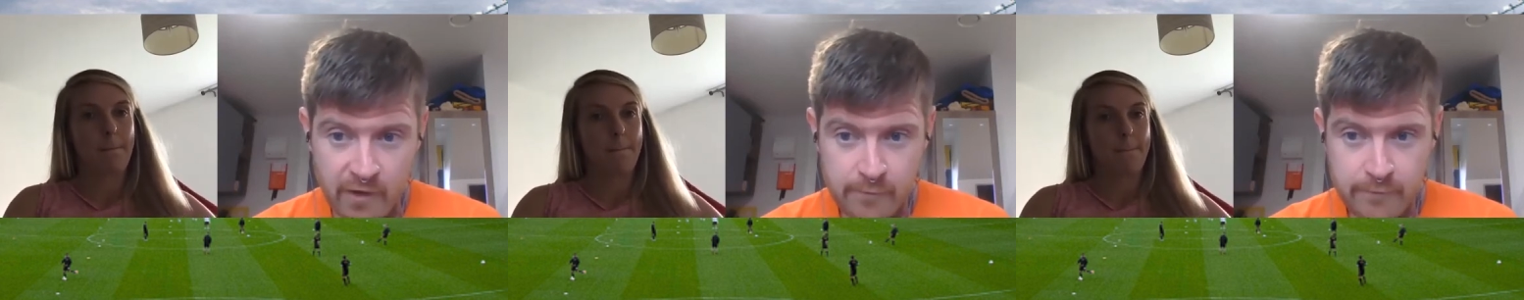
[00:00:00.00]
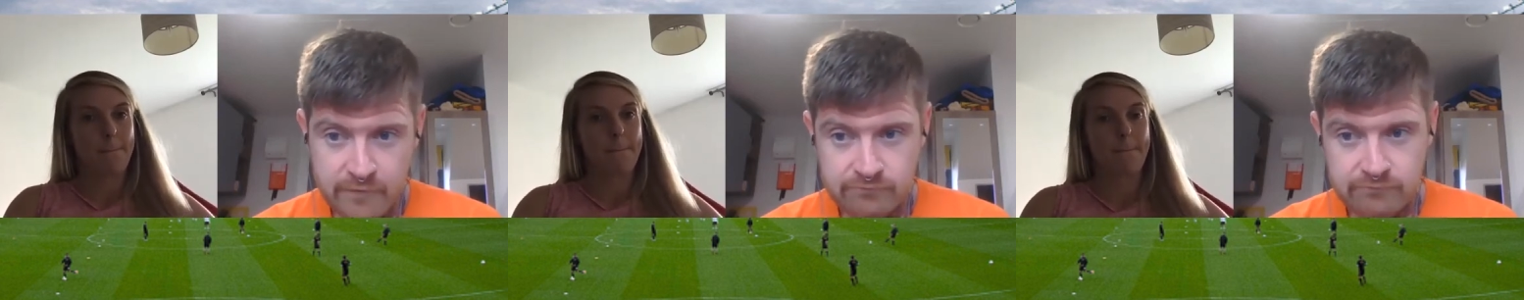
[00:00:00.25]

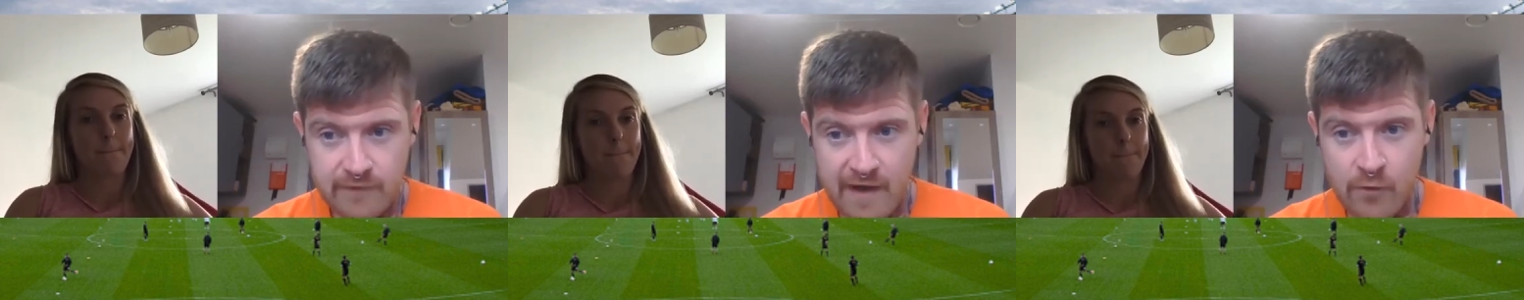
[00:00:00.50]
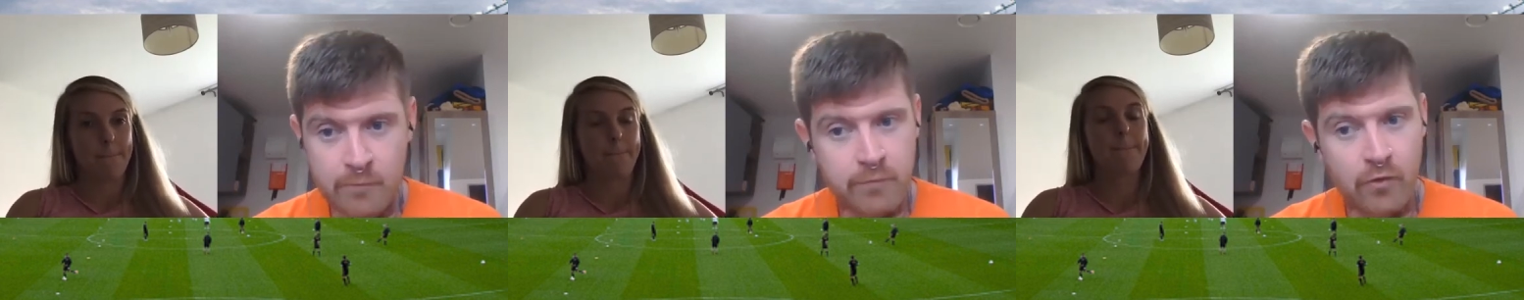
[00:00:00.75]
Speaker 1: up.
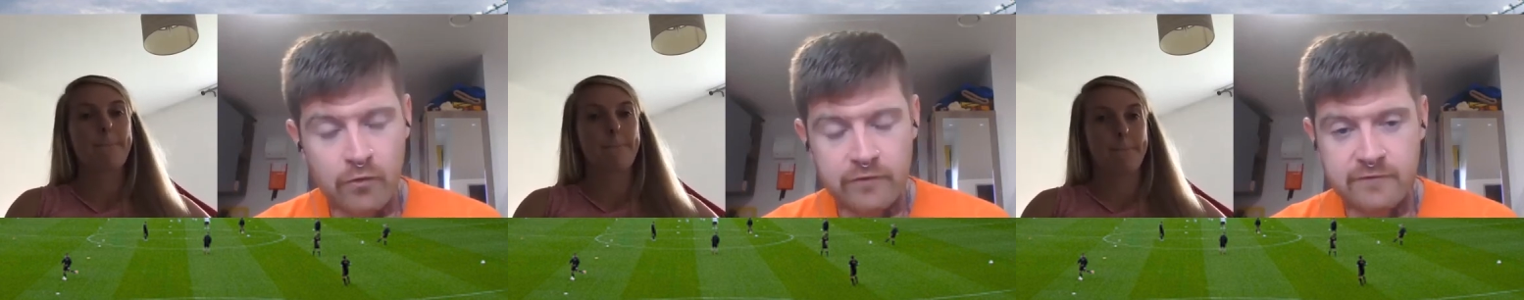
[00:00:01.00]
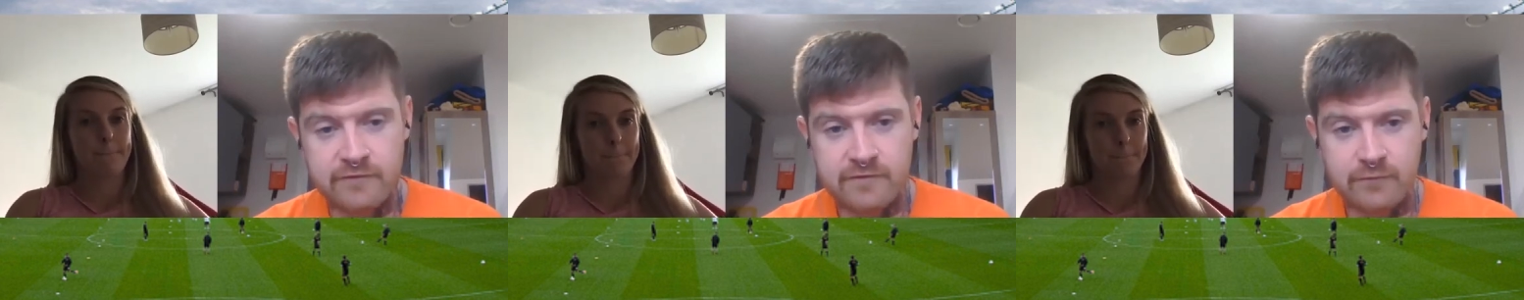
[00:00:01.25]
How
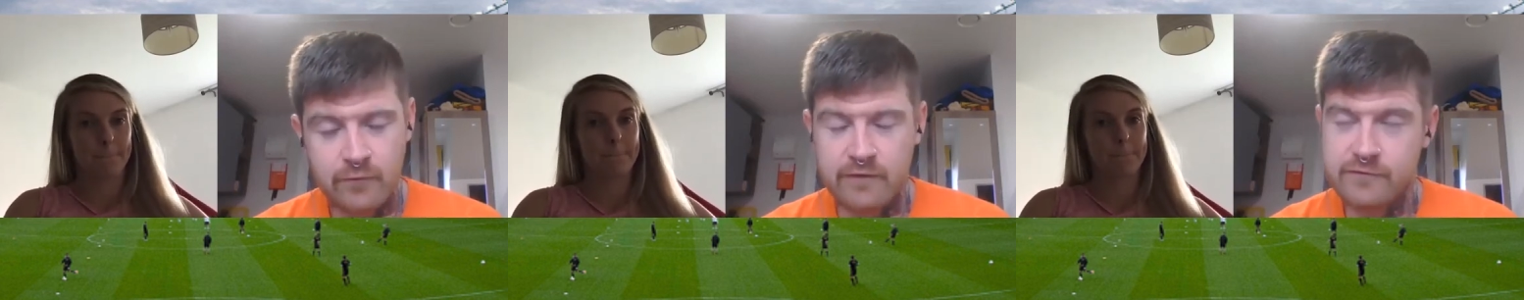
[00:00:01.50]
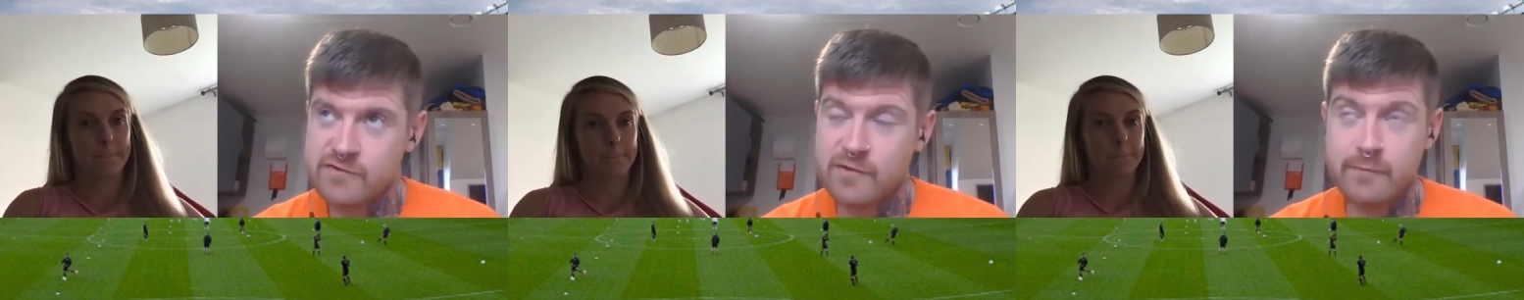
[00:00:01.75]
important? Well,
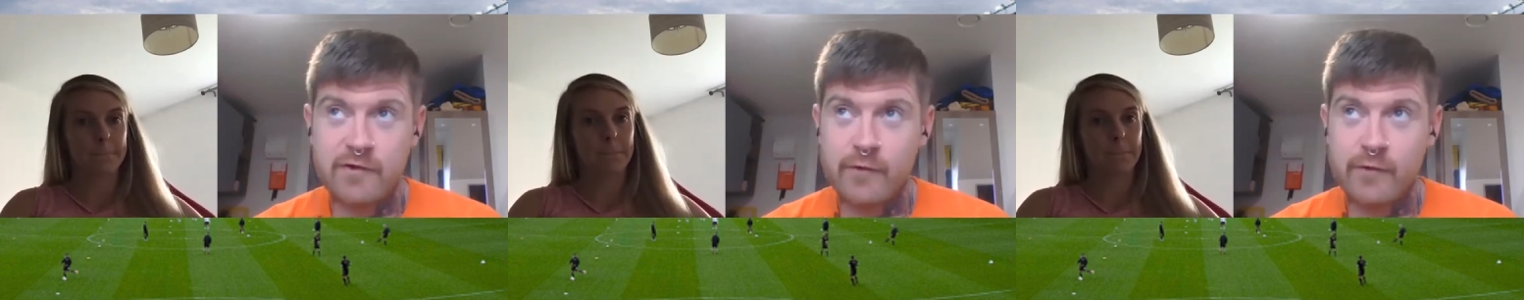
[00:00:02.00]
stupid